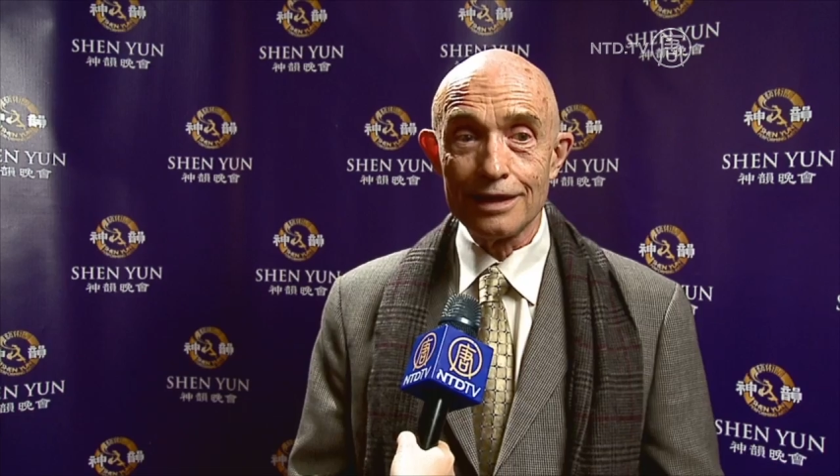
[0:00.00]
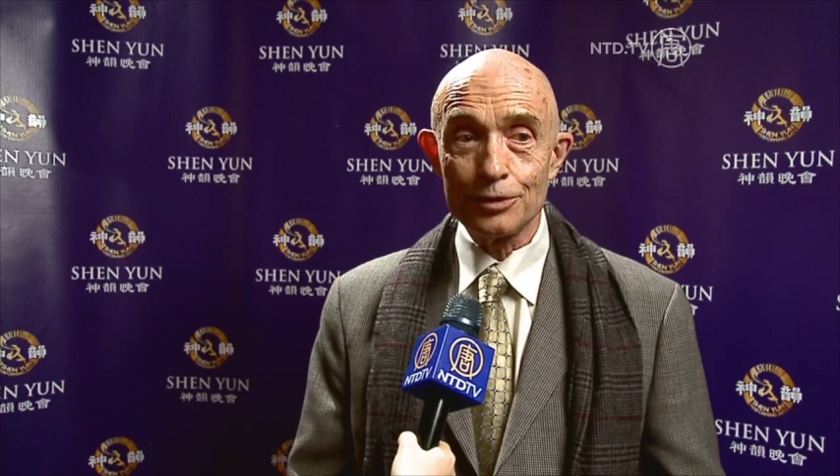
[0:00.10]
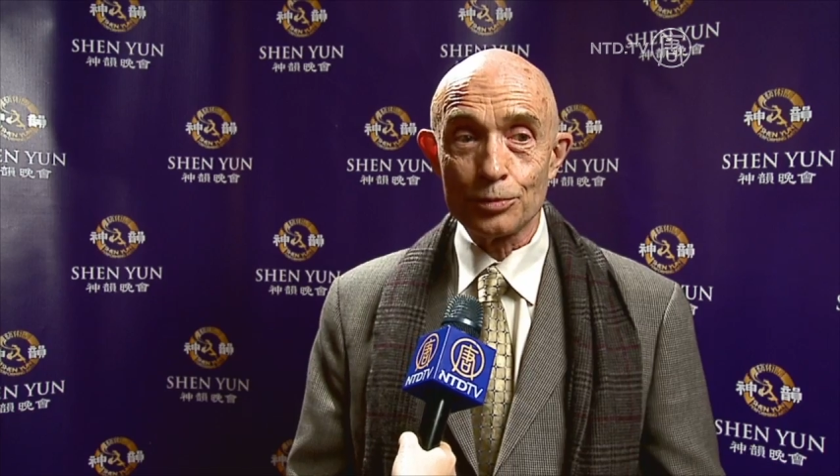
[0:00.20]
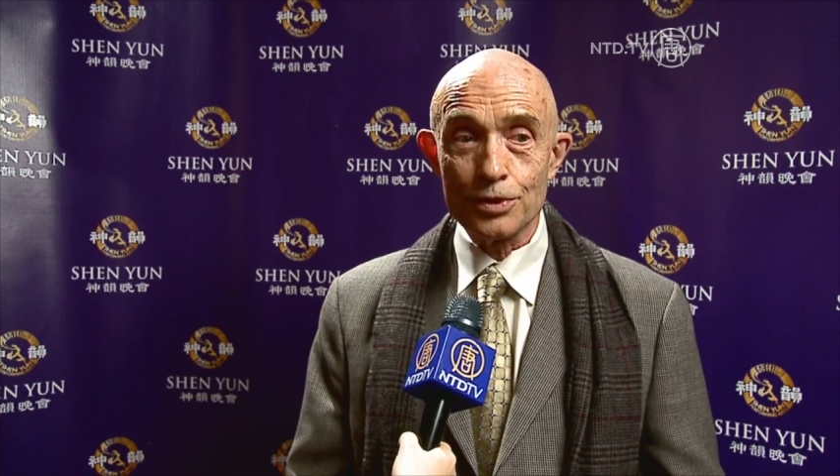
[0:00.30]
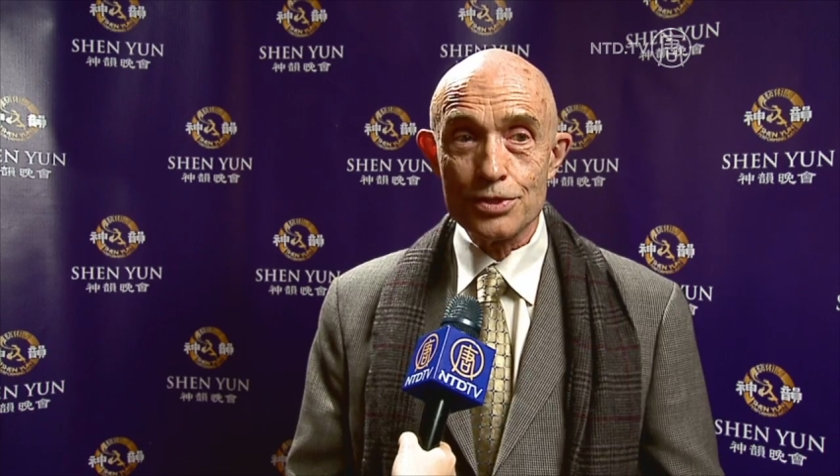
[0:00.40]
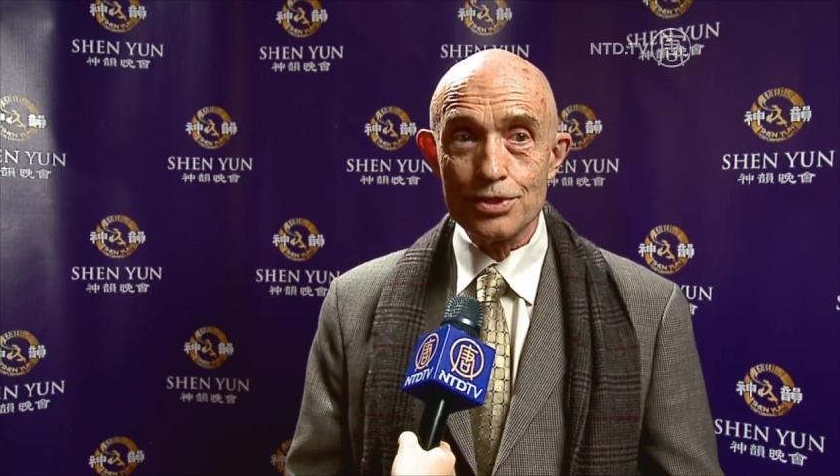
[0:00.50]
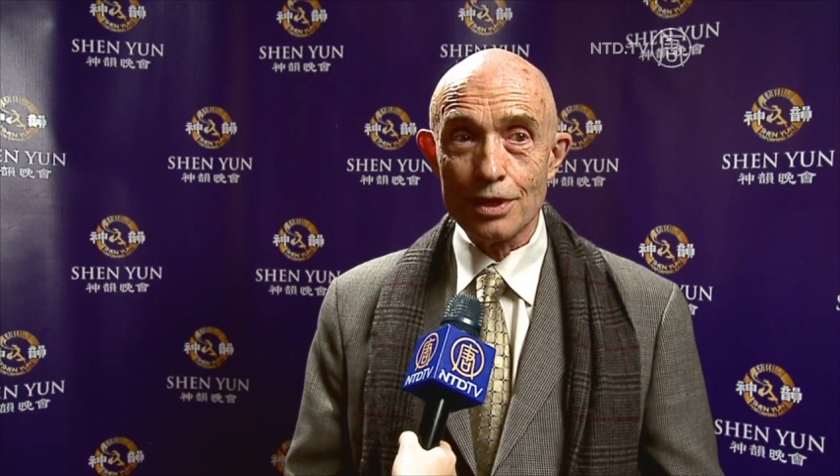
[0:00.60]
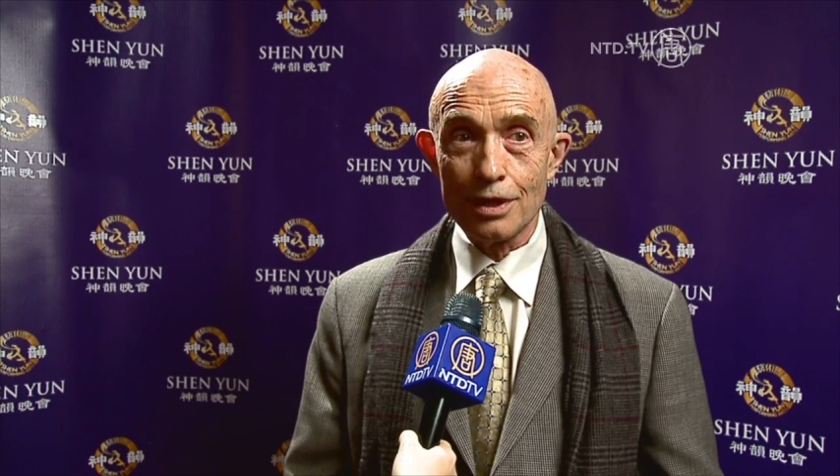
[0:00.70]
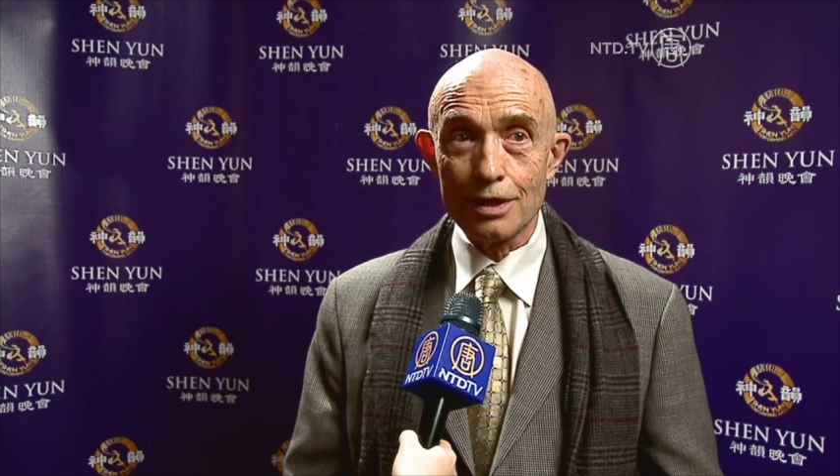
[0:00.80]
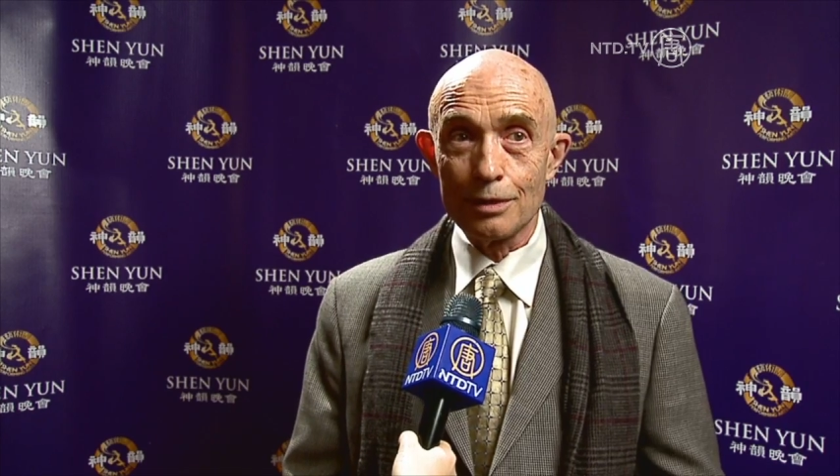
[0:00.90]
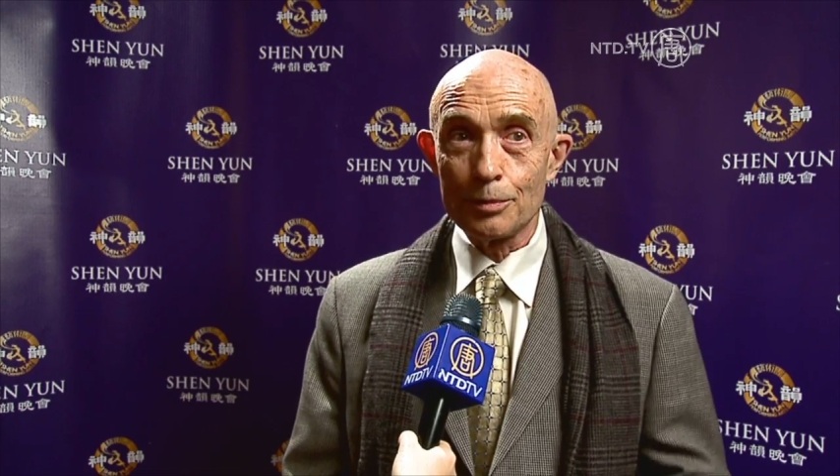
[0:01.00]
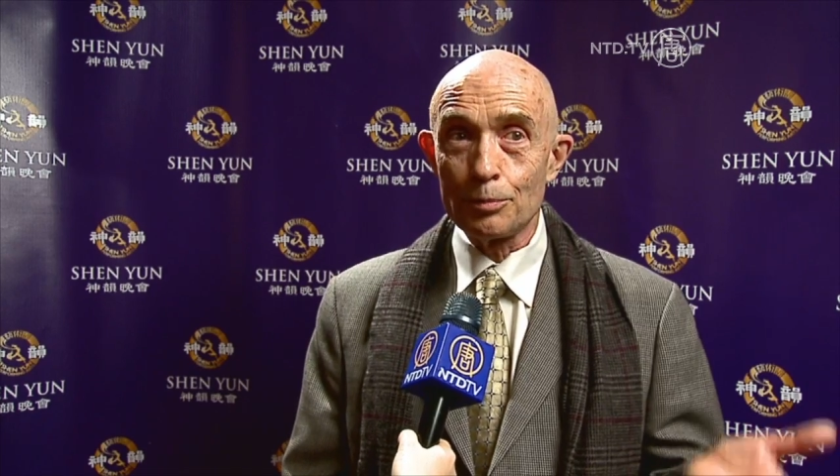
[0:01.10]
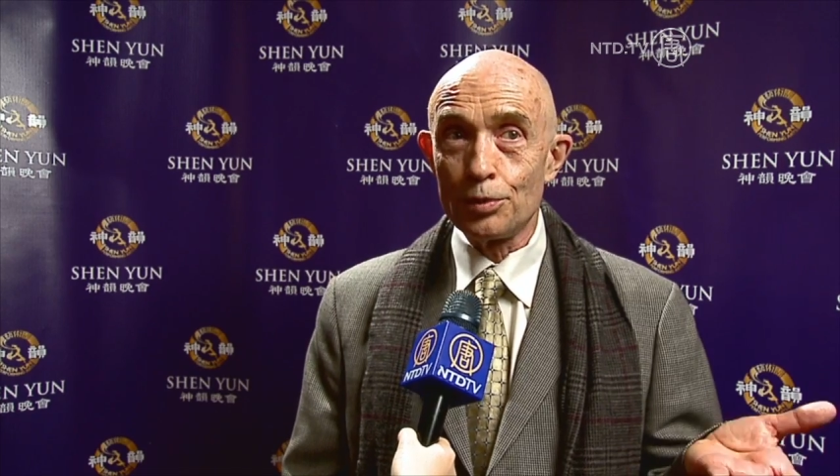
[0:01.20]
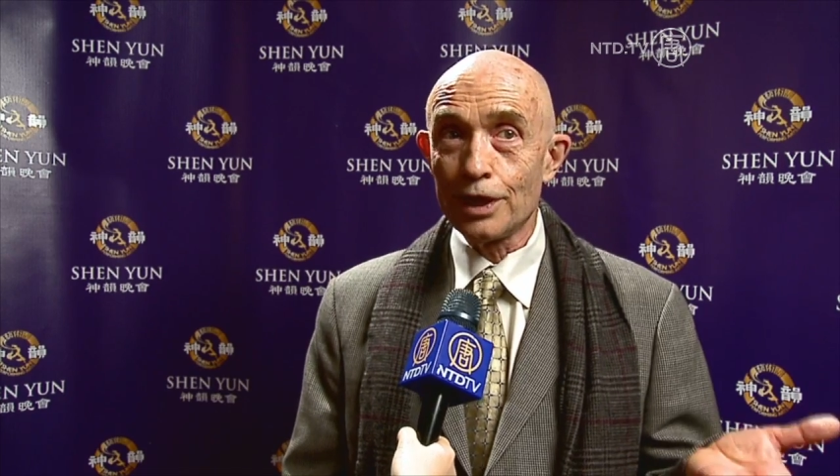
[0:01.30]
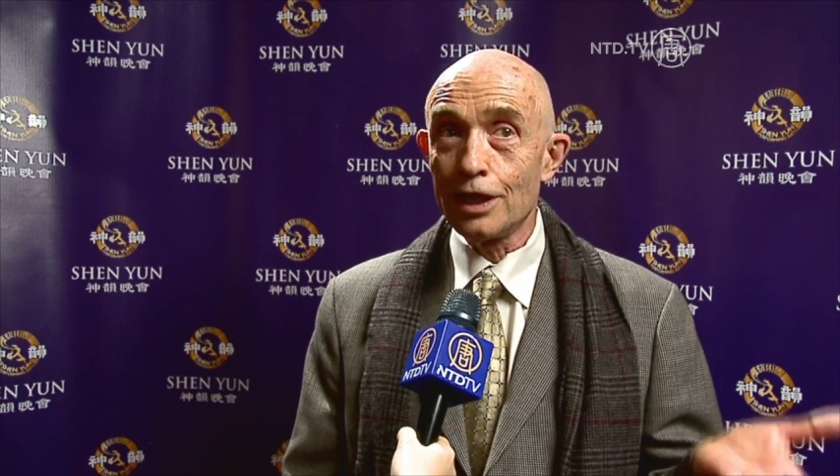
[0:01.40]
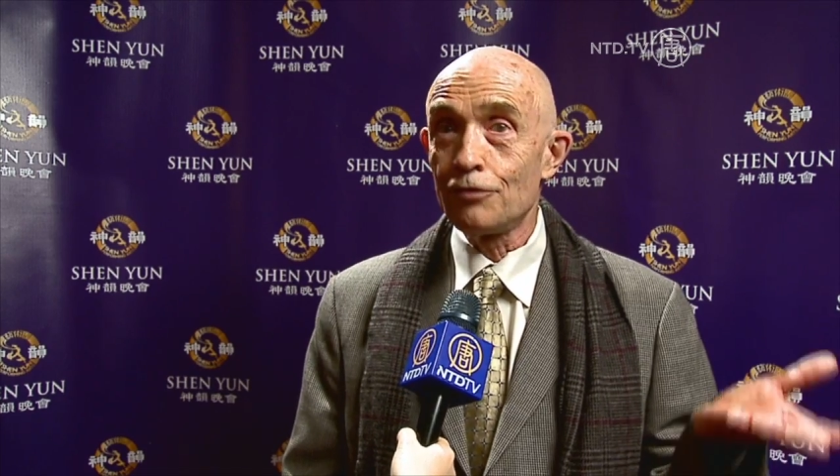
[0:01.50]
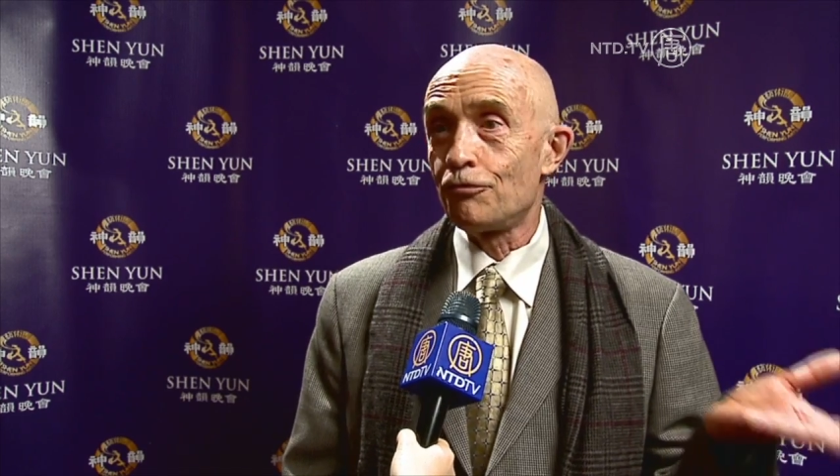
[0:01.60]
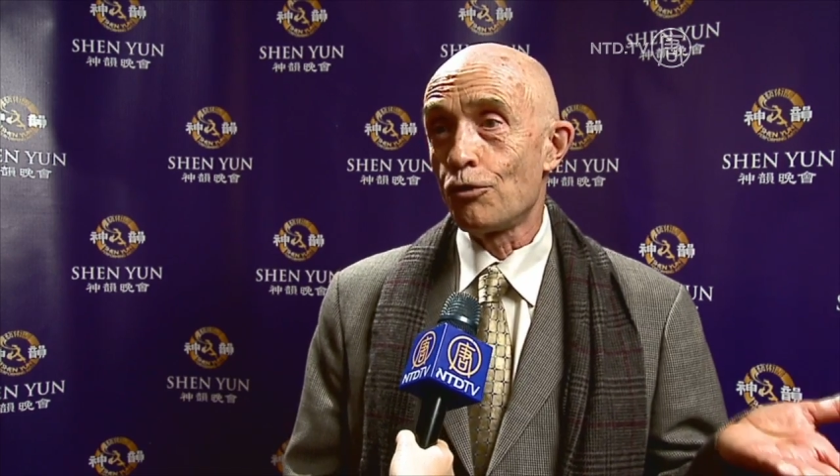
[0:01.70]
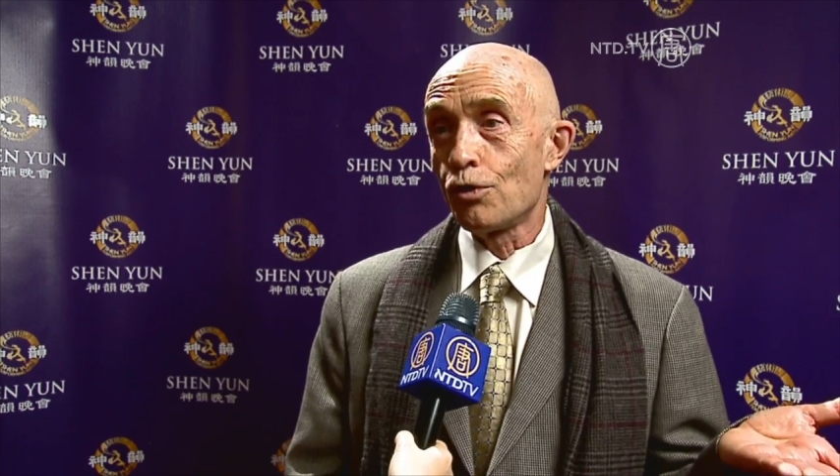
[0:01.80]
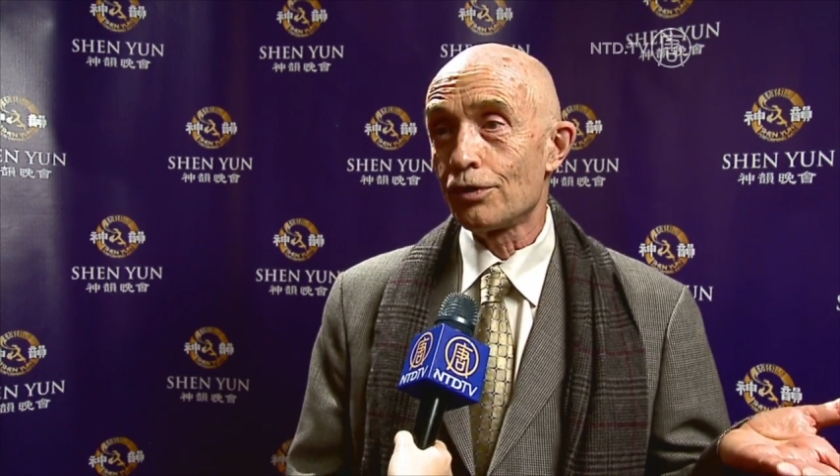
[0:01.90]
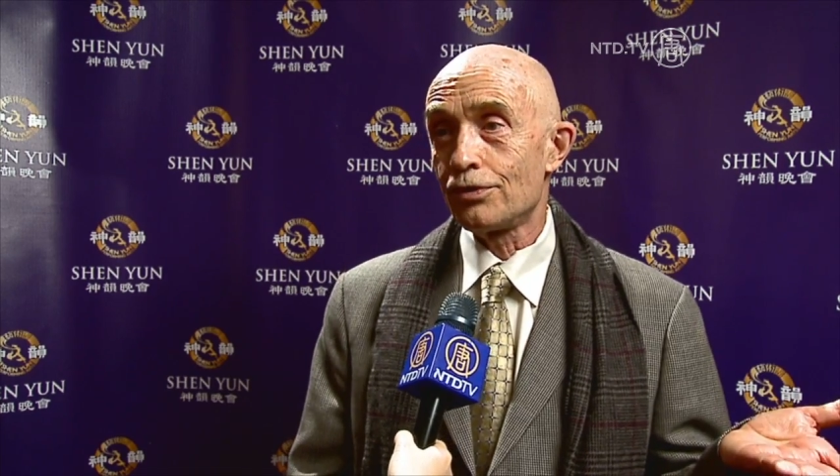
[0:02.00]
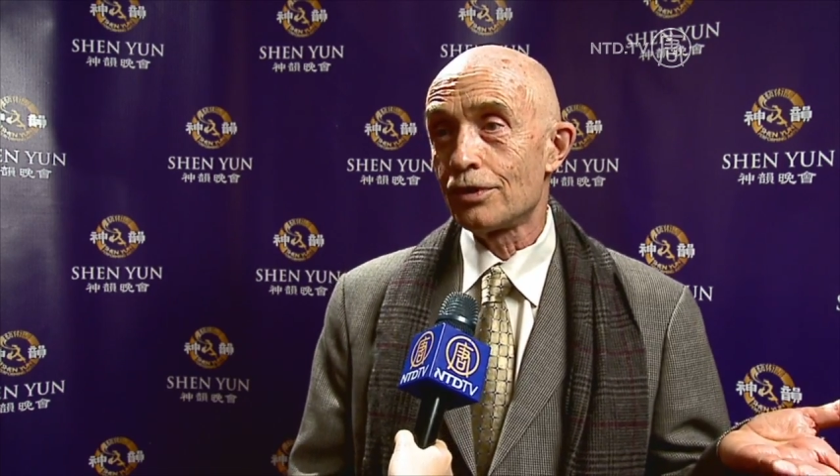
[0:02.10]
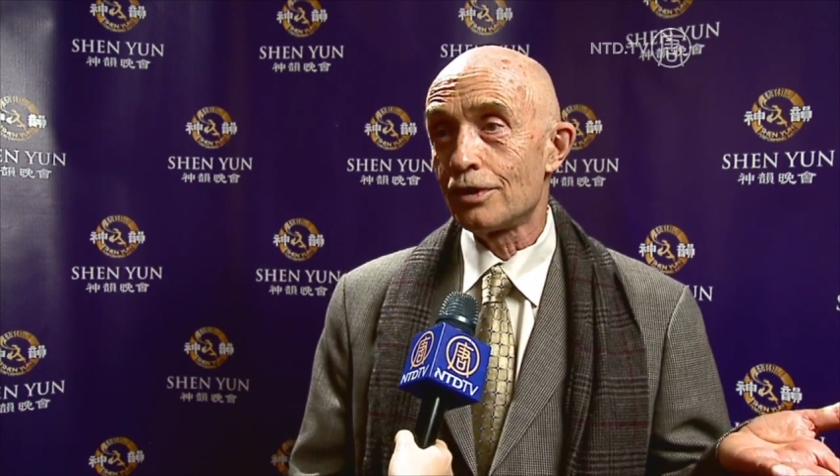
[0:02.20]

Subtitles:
It was bringing forth